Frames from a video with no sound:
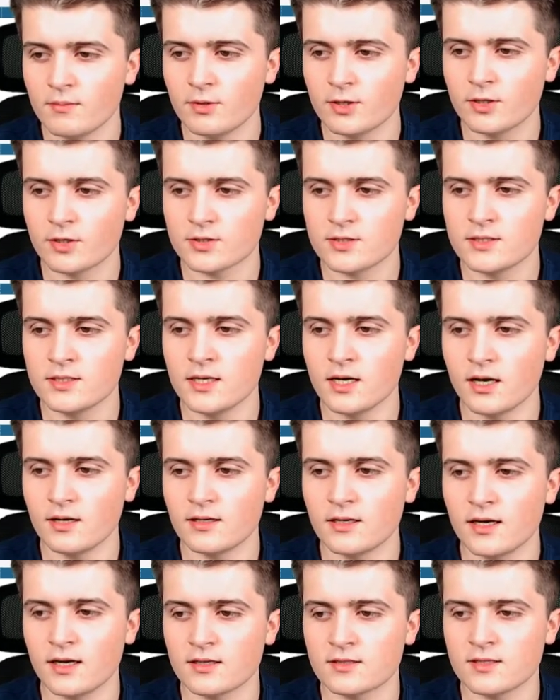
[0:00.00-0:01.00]
Because here
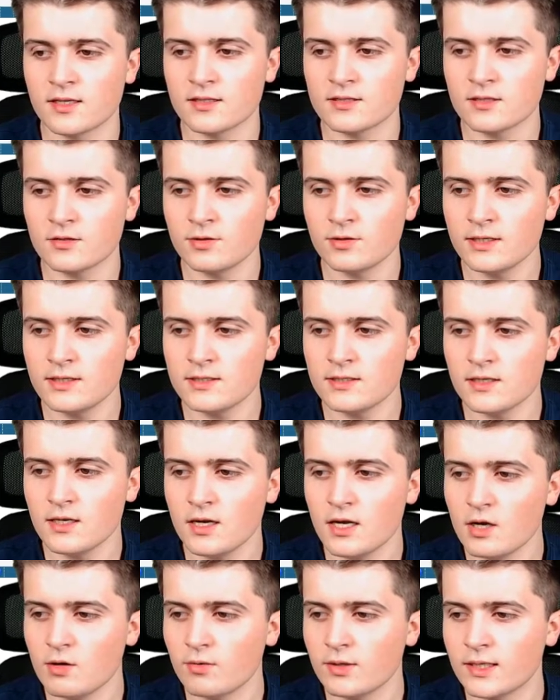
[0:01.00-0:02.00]
under accessories,
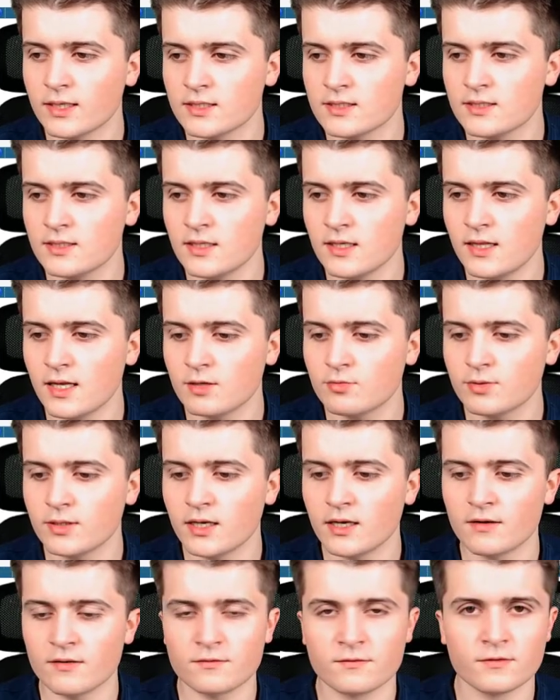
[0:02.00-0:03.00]
we can see that
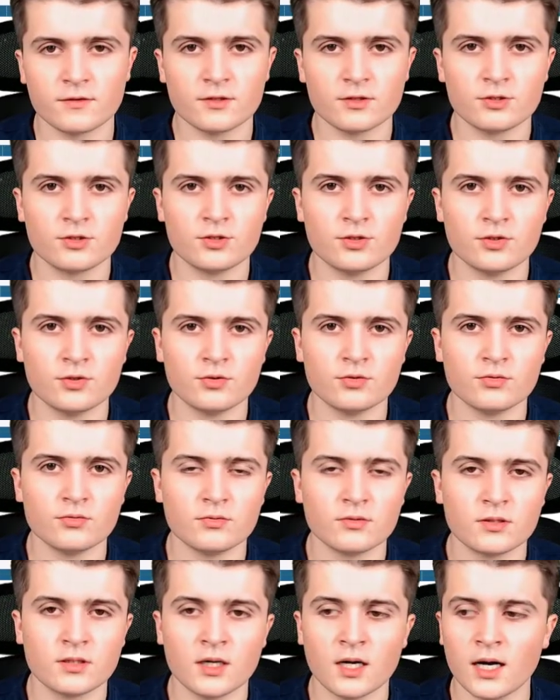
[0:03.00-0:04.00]
we have
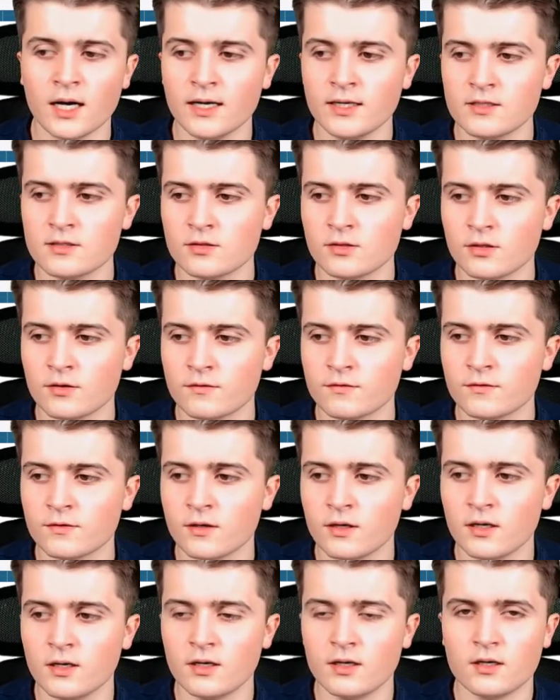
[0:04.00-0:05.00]
two kinds of
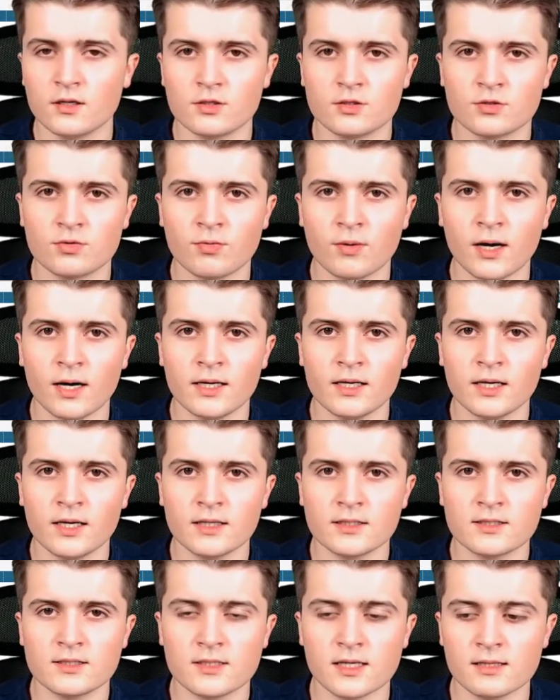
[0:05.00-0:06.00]

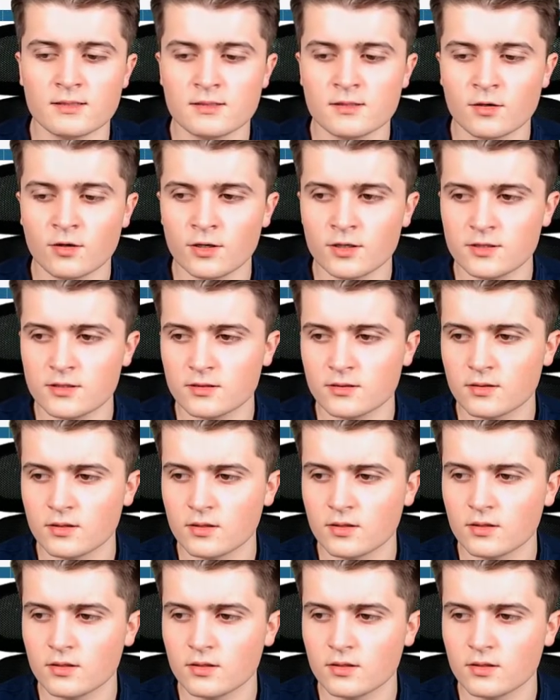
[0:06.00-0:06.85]
twilight sensors.